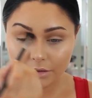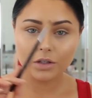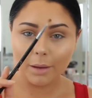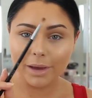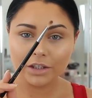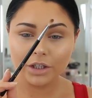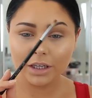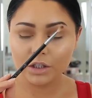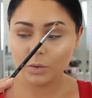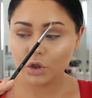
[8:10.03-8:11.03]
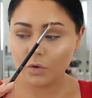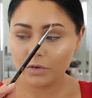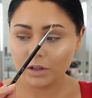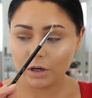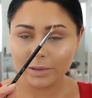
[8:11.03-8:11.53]
So I'm actually gonna switch
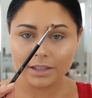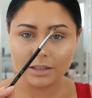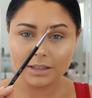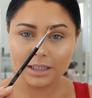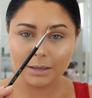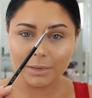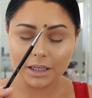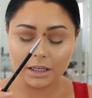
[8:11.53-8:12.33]
over a little bit to the Sigma